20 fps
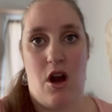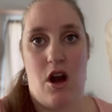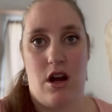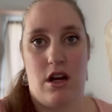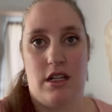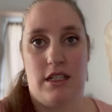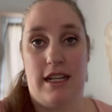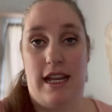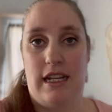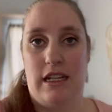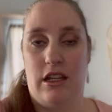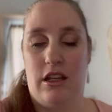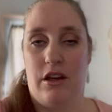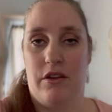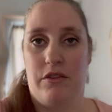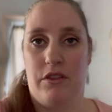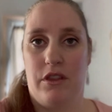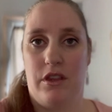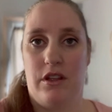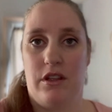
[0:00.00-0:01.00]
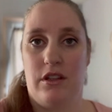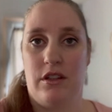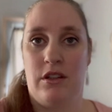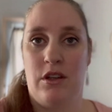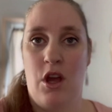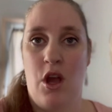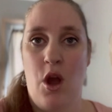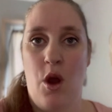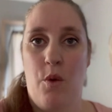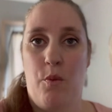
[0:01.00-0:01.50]
on any of the
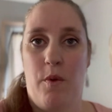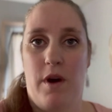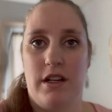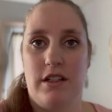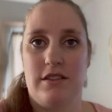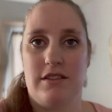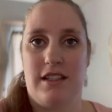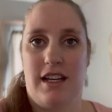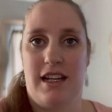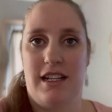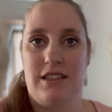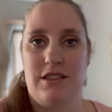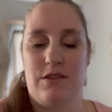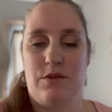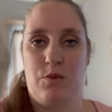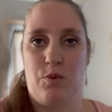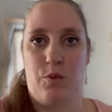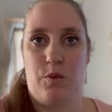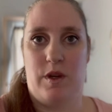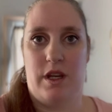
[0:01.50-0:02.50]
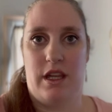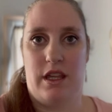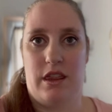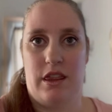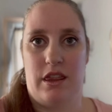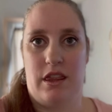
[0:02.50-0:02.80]
water slides with